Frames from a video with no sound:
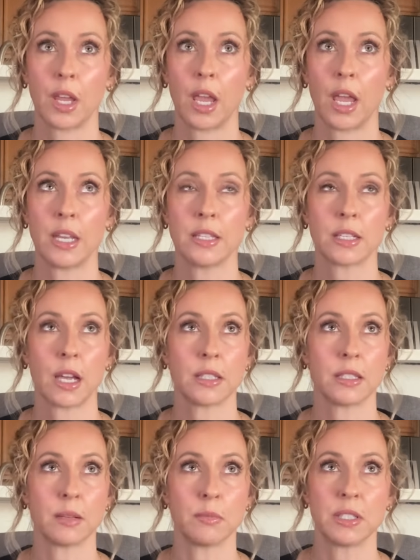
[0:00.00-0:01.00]
And it's
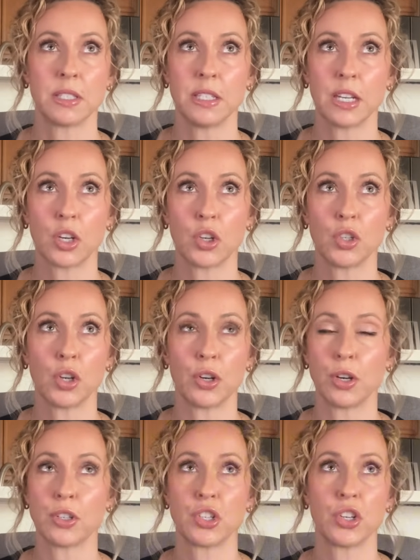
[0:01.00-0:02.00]
got some
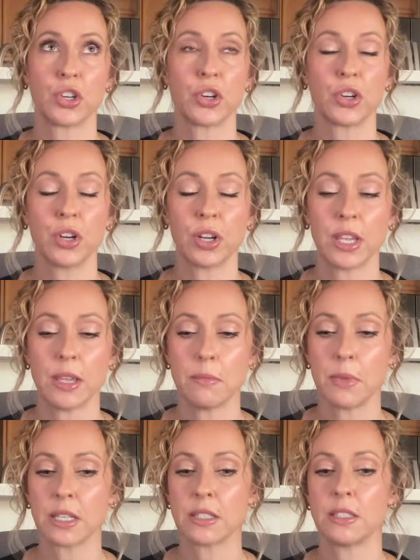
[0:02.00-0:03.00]
sugar cookie
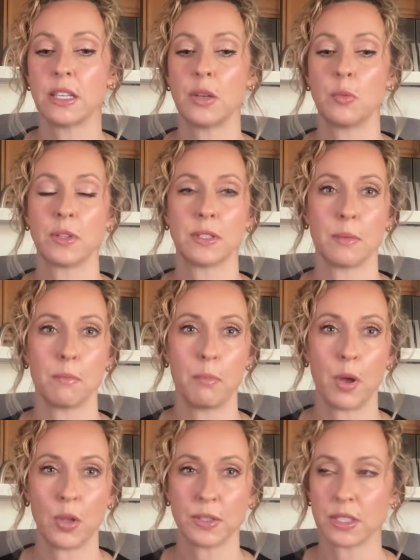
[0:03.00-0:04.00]
mixed in with some
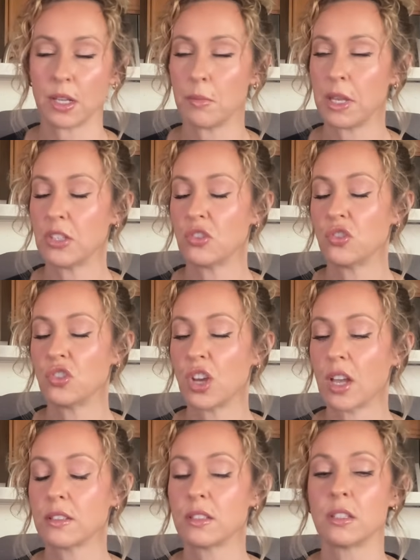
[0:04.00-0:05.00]
balsam. It's
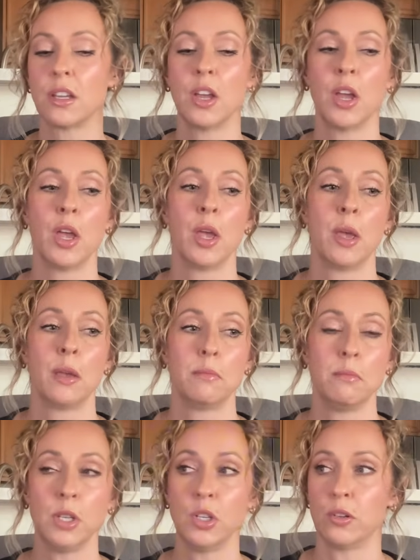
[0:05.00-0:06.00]
just
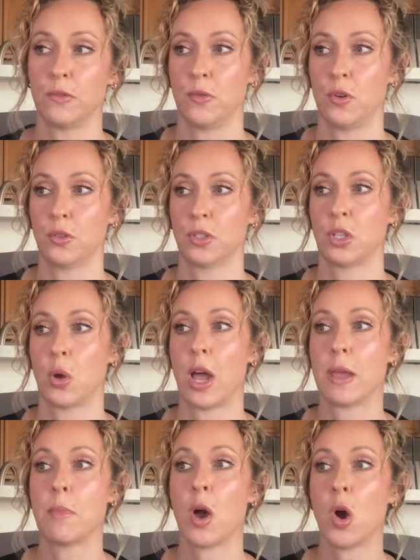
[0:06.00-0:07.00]
beautiful. So
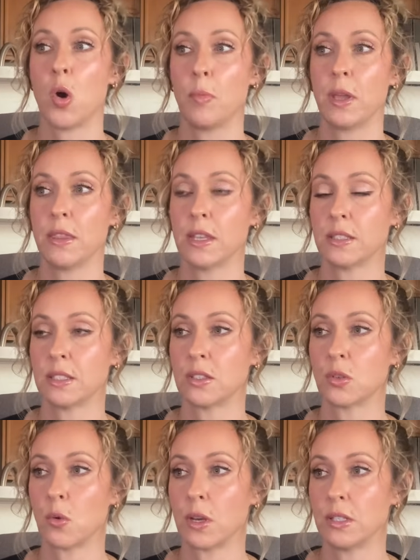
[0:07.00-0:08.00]
I'm hoping this
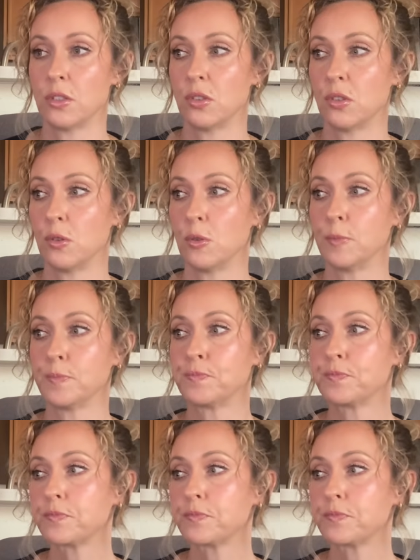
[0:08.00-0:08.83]
is going to